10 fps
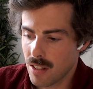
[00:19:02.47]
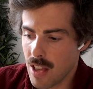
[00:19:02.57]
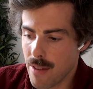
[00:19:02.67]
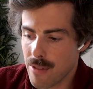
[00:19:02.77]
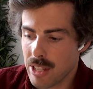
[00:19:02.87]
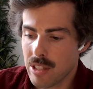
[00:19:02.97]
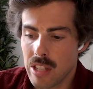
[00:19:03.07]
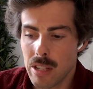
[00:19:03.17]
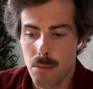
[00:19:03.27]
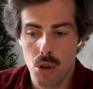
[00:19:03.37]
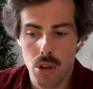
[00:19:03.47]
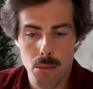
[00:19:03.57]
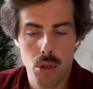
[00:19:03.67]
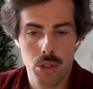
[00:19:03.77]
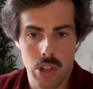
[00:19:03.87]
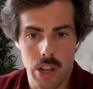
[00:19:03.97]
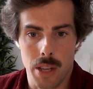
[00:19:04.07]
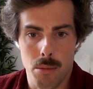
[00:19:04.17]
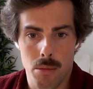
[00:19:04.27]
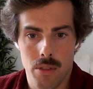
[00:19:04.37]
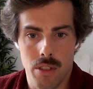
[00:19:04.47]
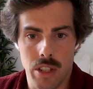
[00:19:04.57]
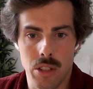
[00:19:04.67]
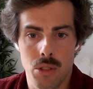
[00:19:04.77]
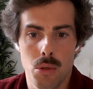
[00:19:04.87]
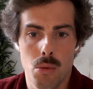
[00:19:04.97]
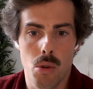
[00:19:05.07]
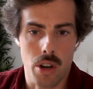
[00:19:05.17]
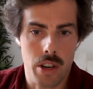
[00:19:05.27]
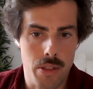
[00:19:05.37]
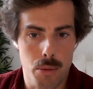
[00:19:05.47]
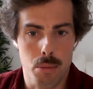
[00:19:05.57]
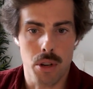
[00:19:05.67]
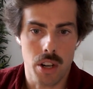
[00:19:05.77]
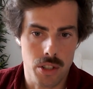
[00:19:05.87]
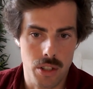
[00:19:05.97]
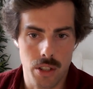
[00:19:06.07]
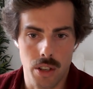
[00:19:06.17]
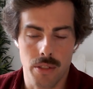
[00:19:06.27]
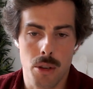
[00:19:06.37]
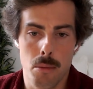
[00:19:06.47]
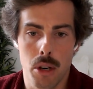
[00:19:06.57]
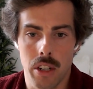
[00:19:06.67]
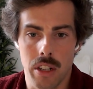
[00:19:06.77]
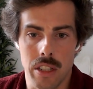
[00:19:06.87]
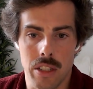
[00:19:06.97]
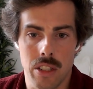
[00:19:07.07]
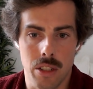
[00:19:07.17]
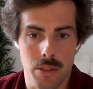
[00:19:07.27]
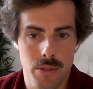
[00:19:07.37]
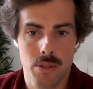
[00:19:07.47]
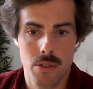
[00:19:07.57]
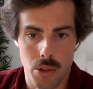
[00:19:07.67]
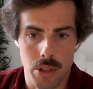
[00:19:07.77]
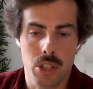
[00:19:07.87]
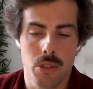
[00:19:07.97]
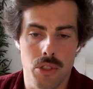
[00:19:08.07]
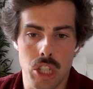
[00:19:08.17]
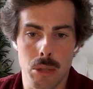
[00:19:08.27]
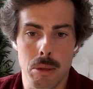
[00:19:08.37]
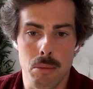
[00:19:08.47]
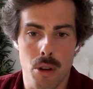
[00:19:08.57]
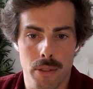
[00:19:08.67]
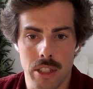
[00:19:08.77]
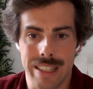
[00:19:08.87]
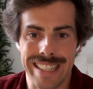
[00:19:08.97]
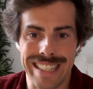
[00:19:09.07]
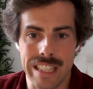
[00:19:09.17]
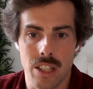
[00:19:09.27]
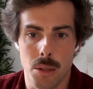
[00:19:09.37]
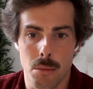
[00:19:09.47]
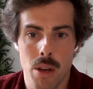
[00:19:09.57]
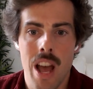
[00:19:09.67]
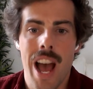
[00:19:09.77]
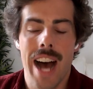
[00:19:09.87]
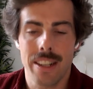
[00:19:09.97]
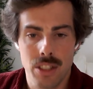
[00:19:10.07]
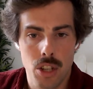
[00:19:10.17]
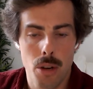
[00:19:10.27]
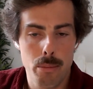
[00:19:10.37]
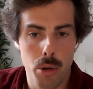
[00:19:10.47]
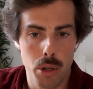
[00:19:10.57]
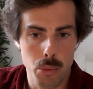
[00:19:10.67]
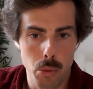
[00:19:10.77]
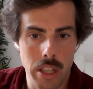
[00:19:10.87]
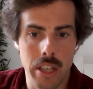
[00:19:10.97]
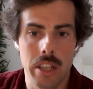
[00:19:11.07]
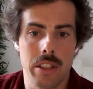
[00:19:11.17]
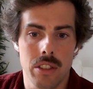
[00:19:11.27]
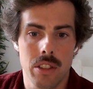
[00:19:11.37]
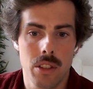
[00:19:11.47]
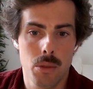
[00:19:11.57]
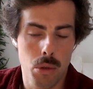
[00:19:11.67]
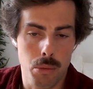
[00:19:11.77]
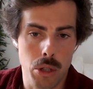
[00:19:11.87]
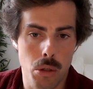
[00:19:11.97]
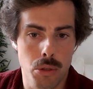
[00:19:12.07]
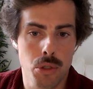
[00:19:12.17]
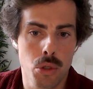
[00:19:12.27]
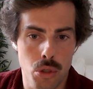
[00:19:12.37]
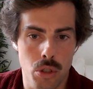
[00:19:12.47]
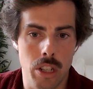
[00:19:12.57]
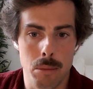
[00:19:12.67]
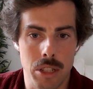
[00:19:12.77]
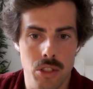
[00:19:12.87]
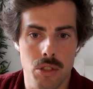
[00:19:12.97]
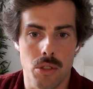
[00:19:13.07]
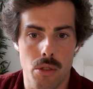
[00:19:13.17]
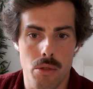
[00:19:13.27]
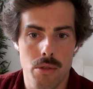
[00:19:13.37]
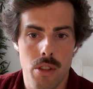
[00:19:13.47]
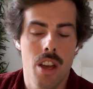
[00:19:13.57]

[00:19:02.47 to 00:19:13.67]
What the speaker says: investing more and more time into work and the production of commodities and of the creation of GDP profits and income at some point will hit what we call social limits to growth.